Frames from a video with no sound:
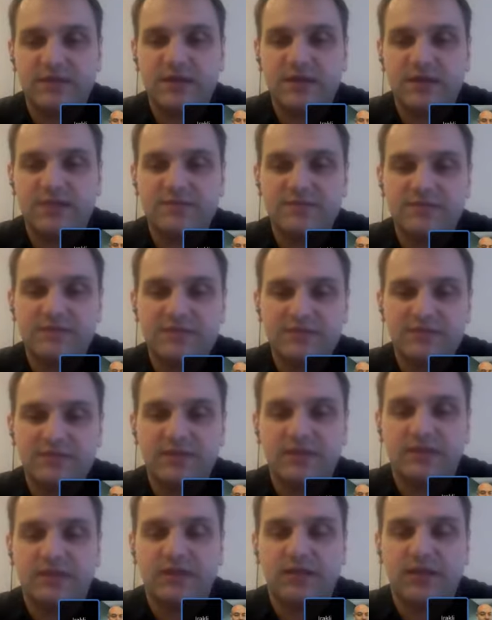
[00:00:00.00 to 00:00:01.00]

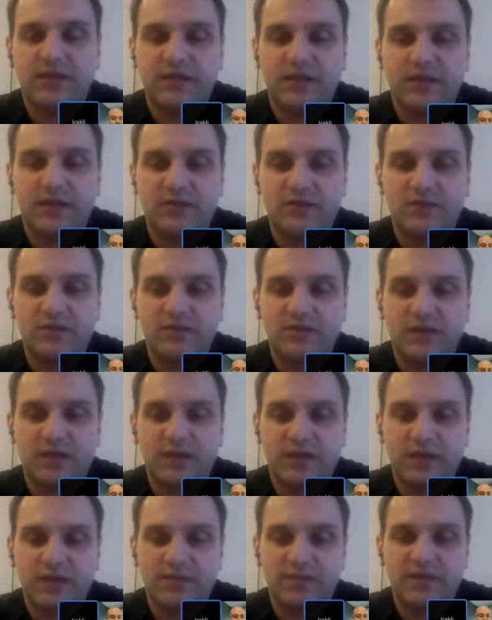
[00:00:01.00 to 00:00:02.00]
specifically using
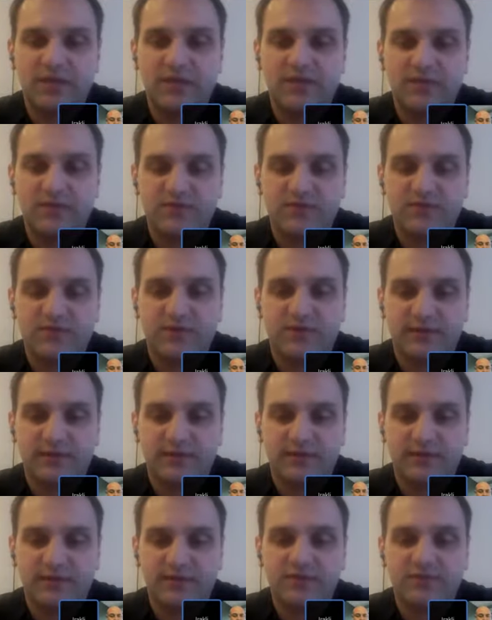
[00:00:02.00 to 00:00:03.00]
API-first
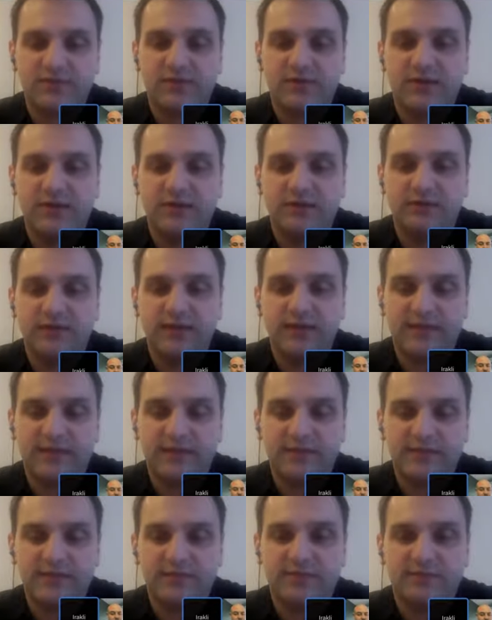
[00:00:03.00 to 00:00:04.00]
architecture to tackle
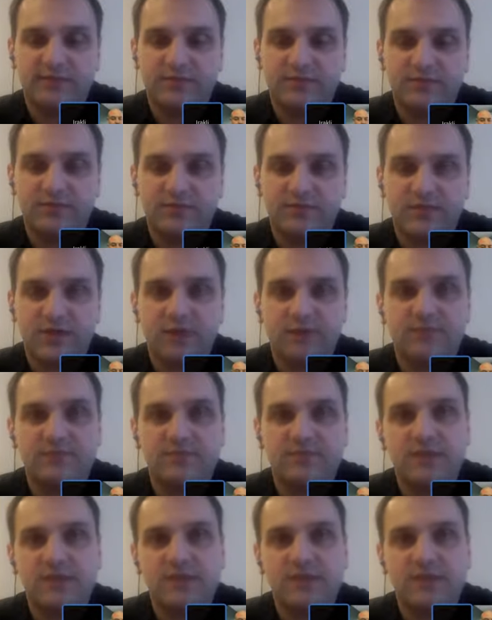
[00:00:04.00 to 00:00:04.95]
some of those problems.